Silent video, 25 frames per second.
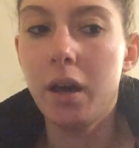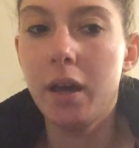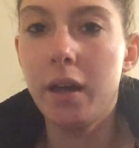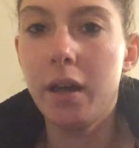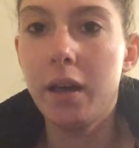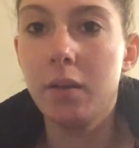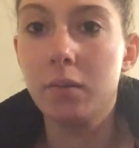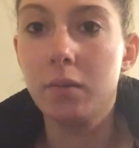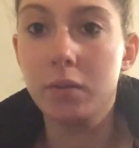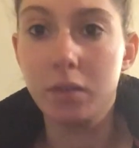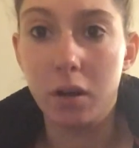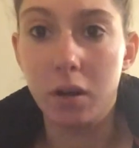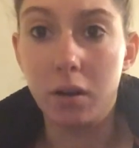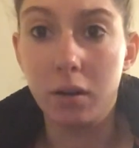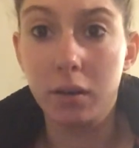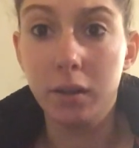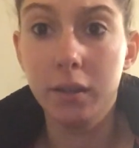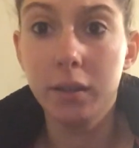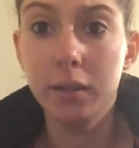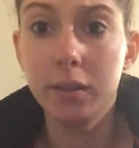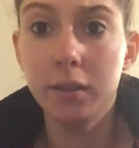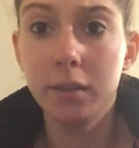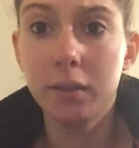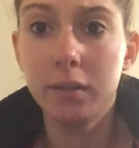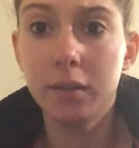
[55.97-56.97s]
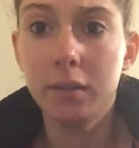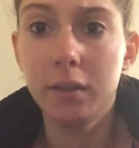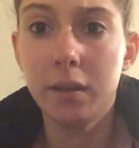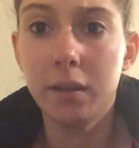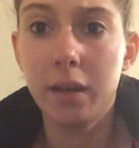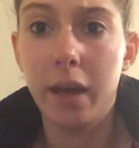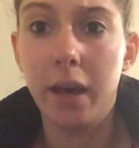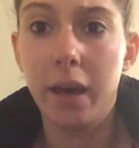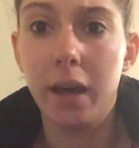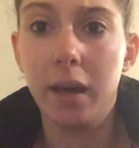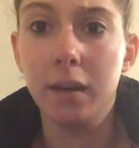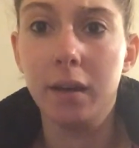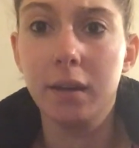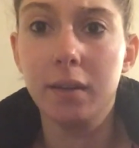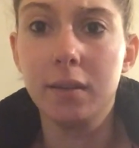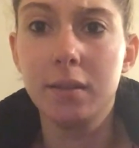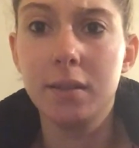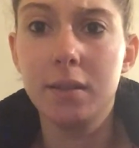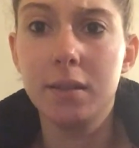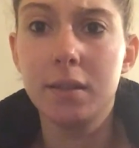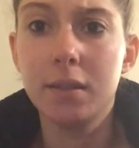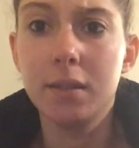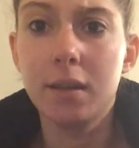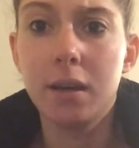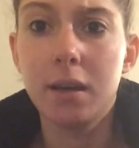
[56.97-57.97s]
it was hard
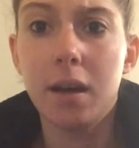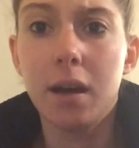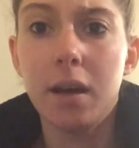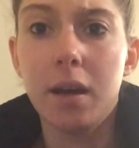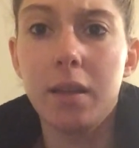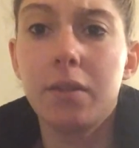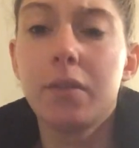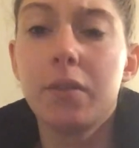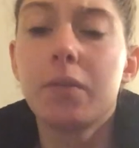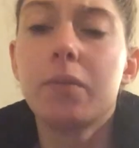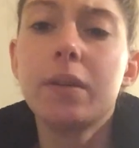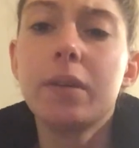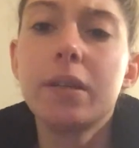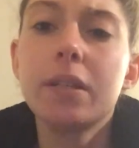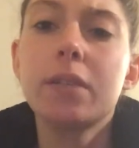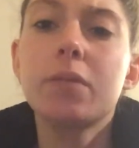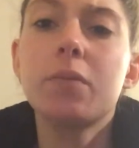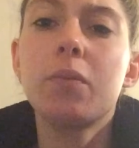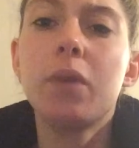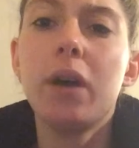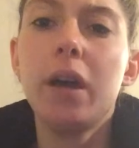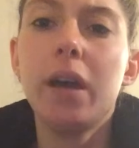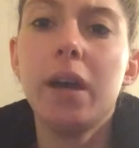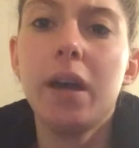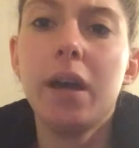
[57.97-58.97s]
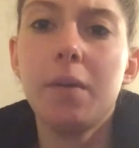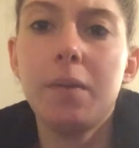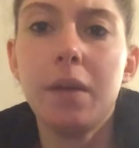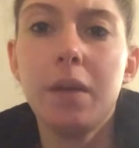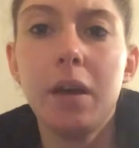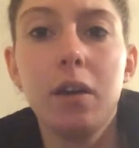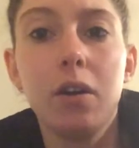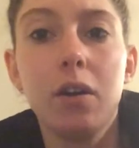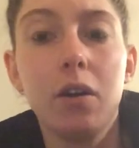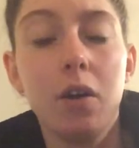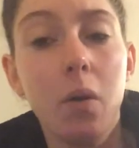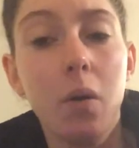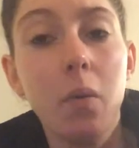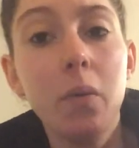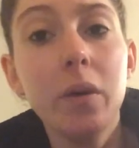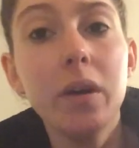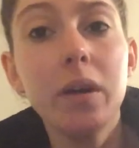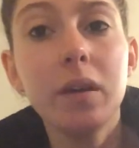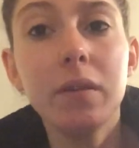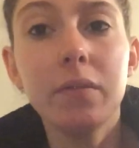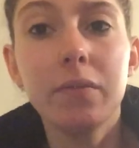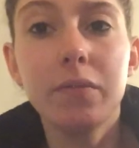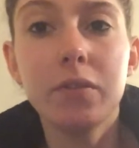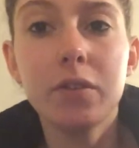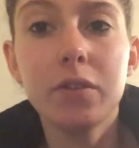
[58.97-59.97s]
and the reason why I kept that
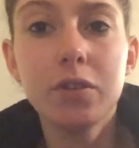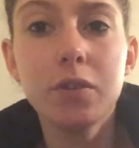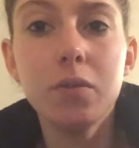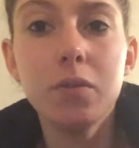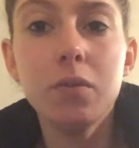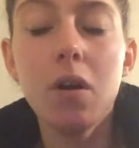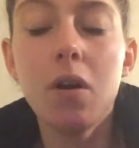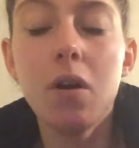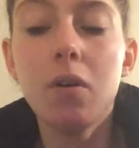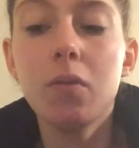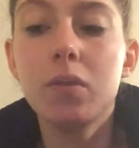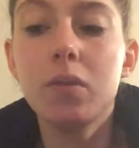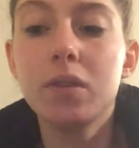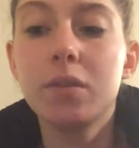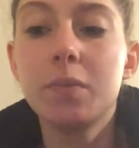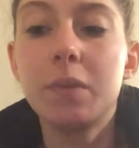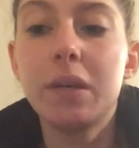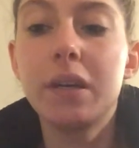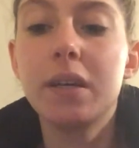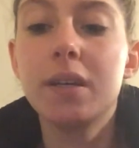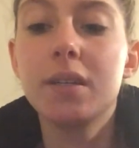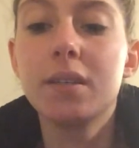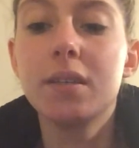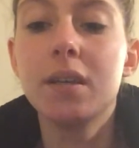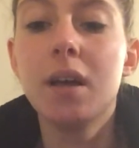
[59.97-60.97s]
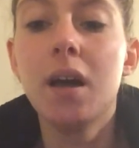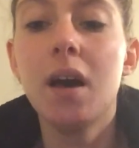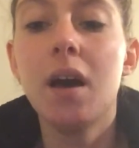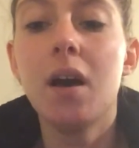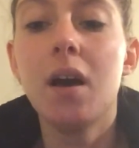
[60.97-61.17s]
going for so long was because